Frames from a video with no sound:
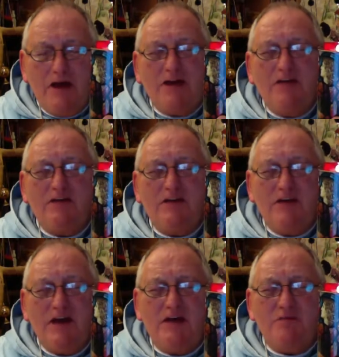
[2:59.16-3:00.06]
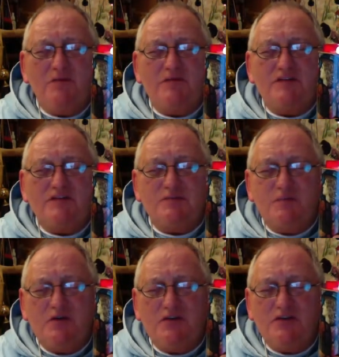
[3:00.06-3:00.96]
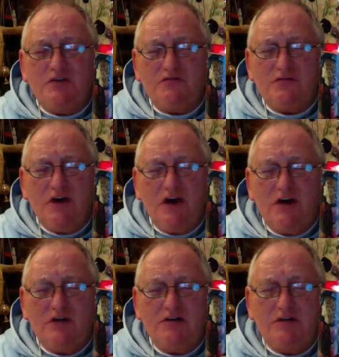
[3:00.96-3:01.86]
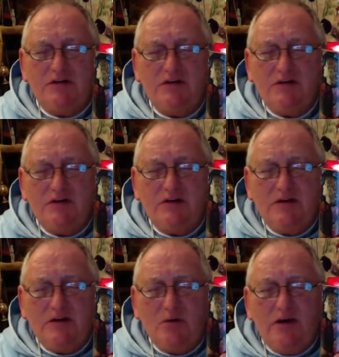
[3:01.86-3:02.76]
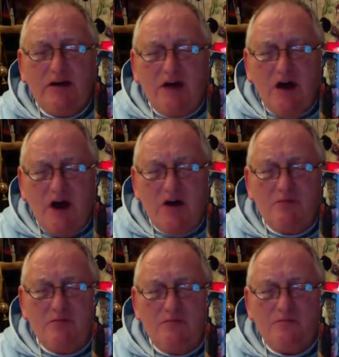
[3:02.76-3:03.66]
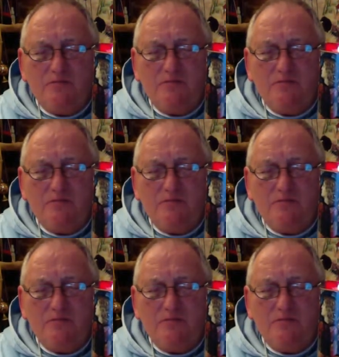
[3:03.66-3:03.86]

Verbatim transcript: And in the name of the Spirit of God, we come.